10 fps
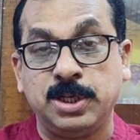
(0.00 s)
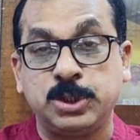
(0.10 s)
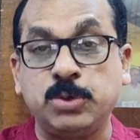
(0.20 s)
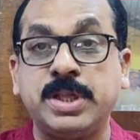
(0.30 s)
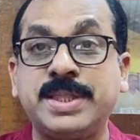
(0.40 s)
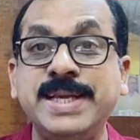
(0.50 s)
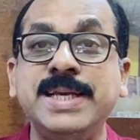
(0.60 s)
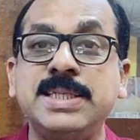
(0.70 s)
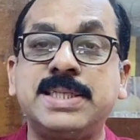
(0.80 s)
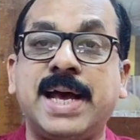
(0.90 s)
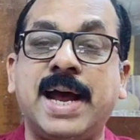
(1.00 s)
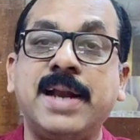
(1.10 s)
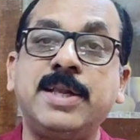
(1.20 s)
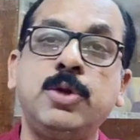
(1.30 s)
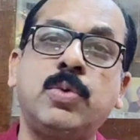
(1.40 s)
So, the thing is
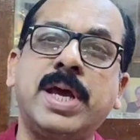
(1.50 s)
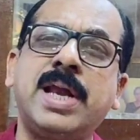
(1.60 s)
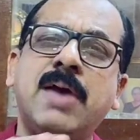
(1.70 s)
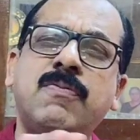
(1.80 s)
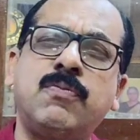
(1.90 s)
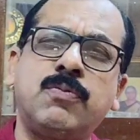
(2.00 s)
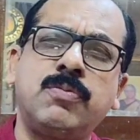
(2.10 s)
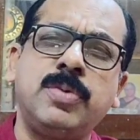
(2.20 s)
that you can have